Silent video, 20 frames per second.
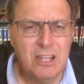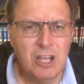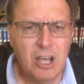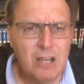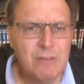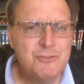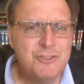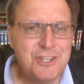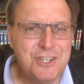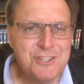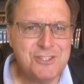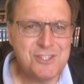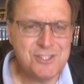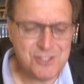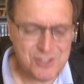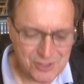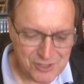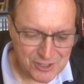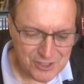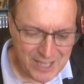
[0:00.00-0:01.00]
of
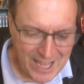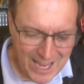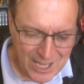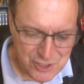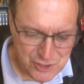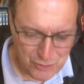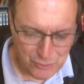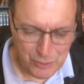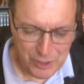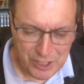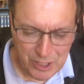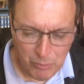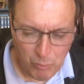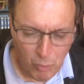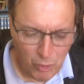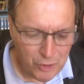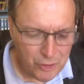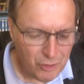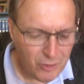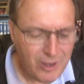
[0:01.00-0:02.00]
Jesus the Nazarene and
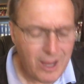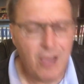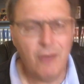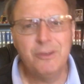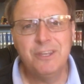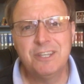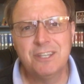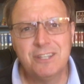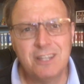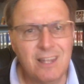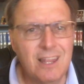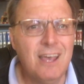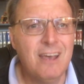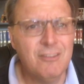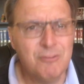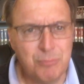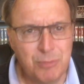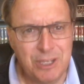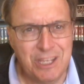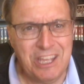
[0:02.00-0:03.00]
wonder how he could
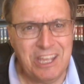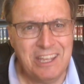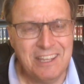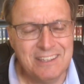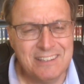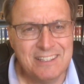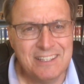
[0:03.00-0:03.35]
love me,